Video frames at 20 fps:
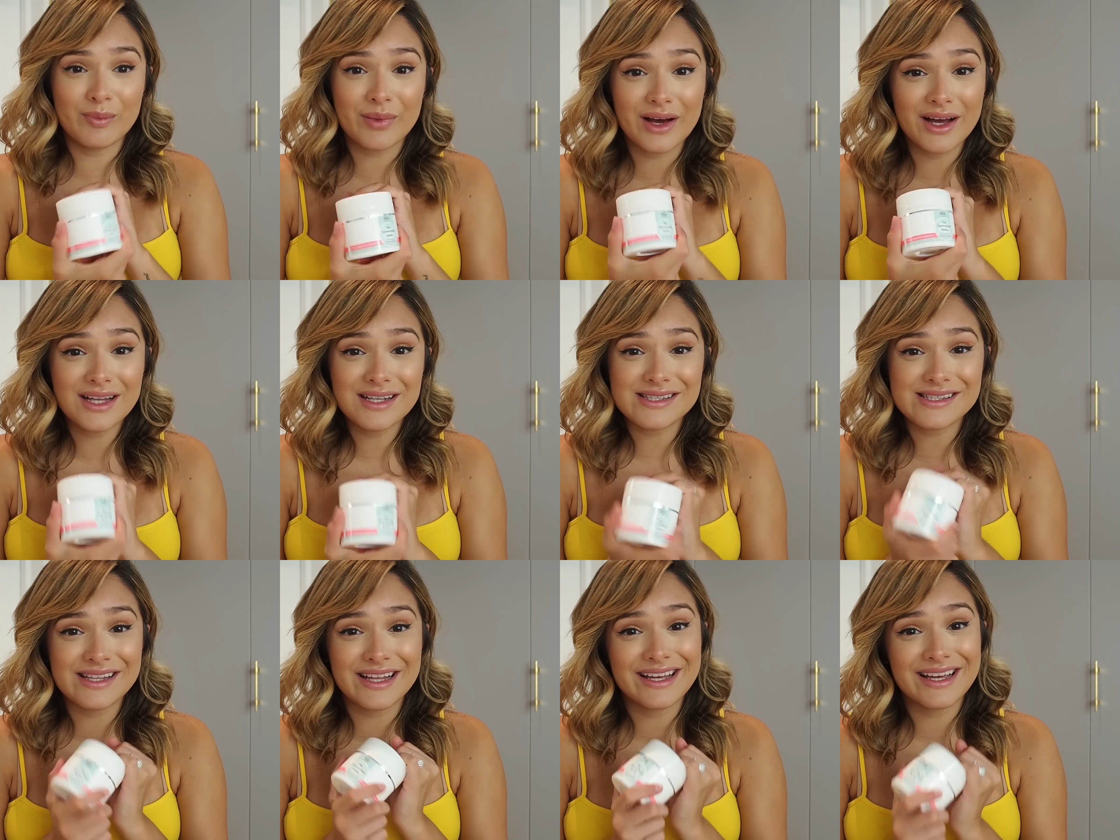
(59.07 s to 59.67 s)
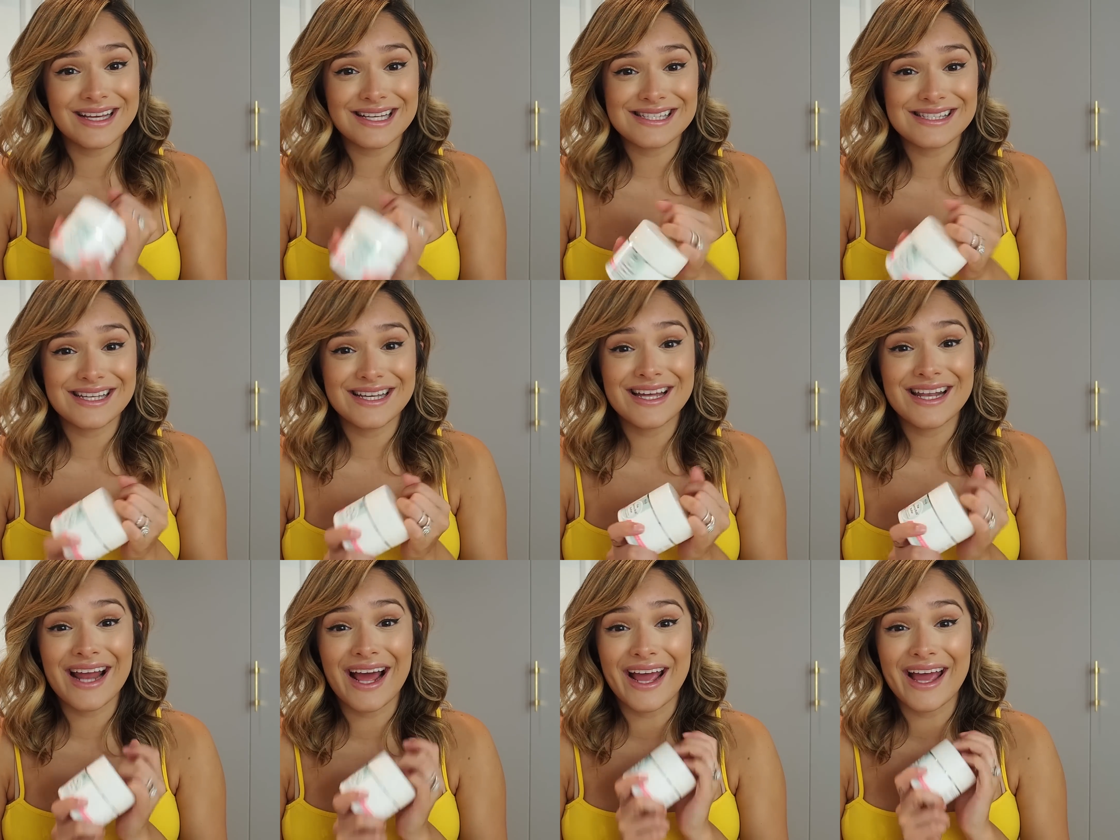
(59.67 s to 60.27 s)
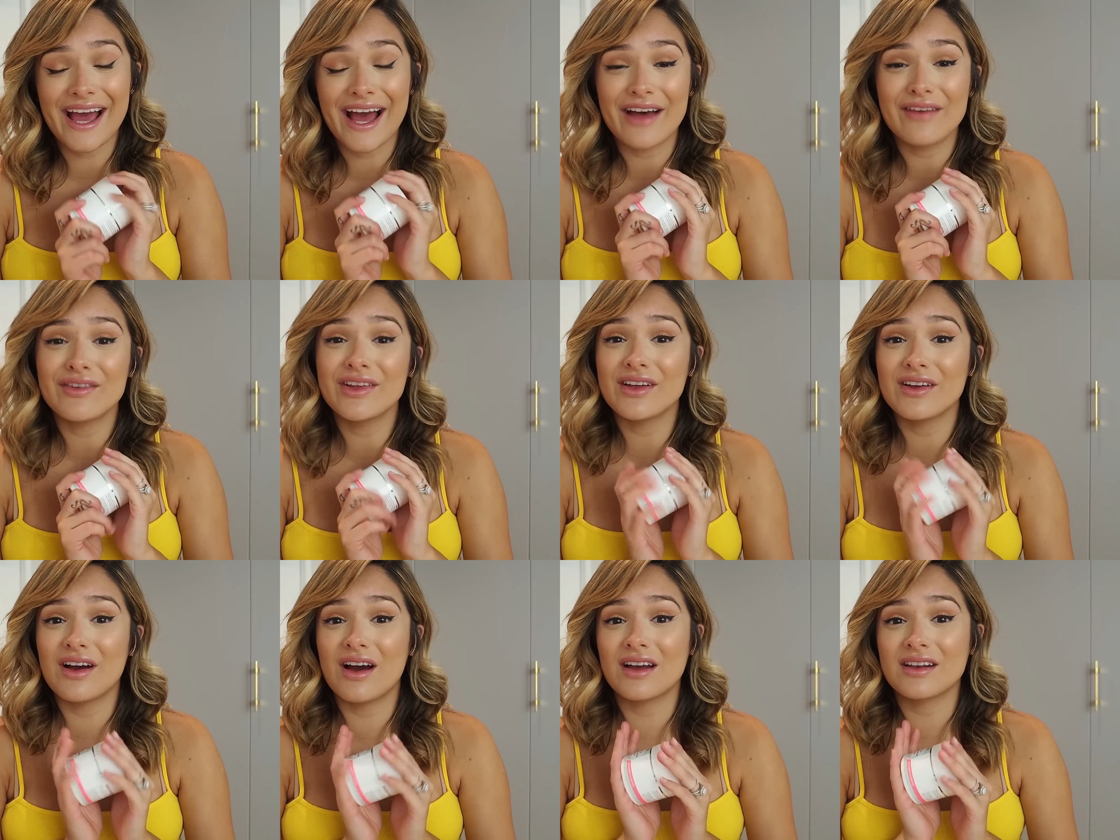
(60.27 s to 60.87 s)
but like I said, I
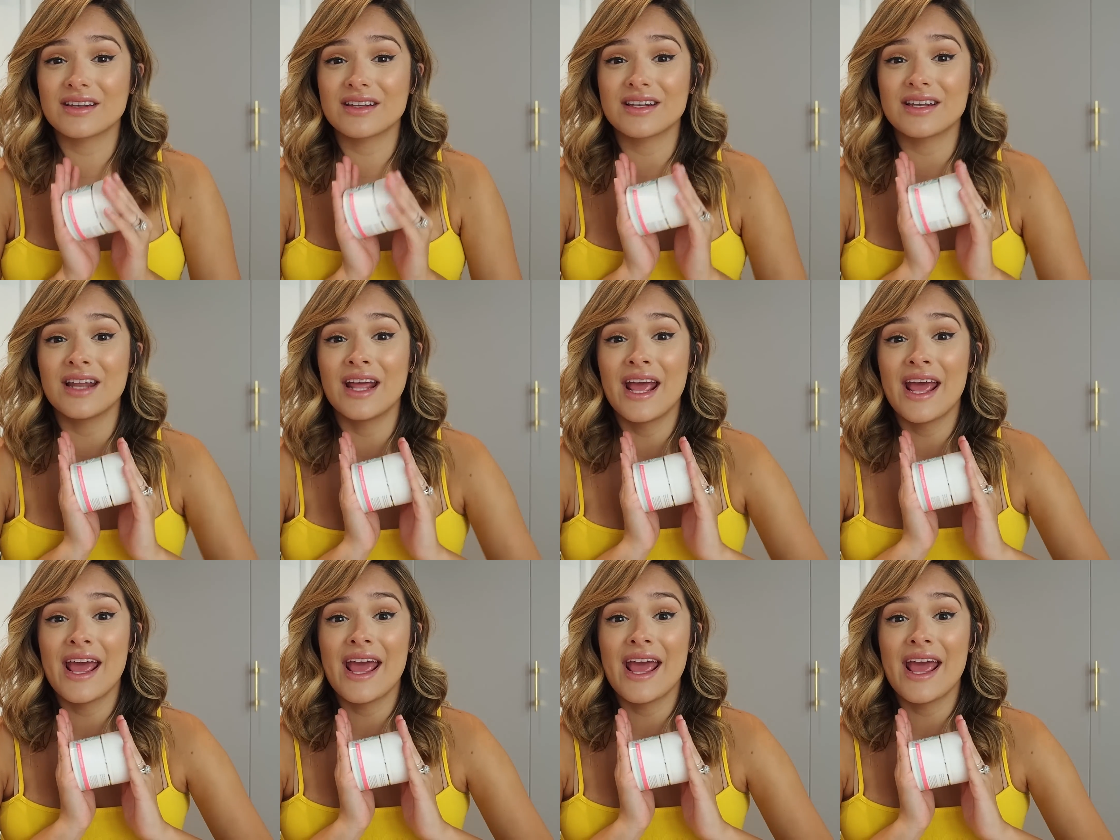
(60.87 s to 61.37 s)
haven't gotten